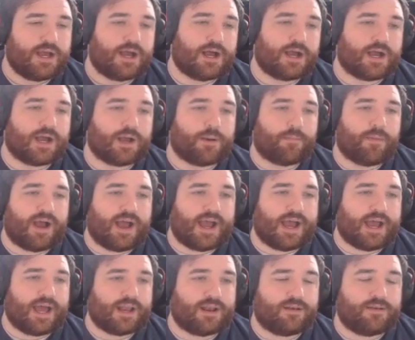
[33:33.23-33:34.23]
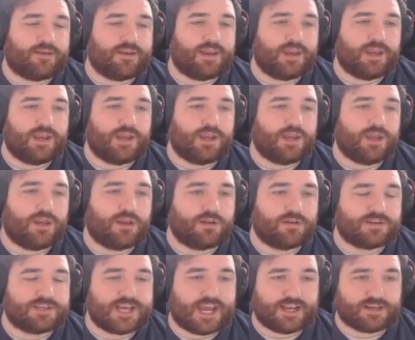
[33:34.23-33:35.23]
And he
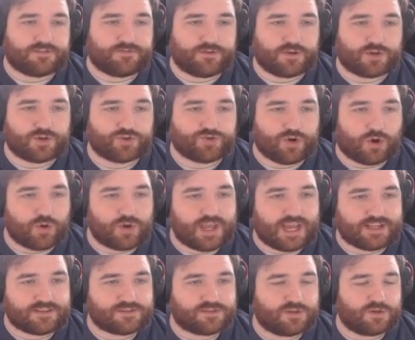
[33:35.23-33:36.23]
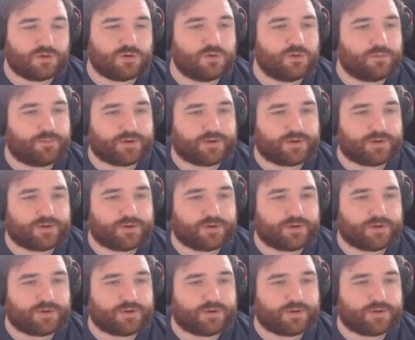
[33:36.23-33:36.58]
teched for Control Katsu,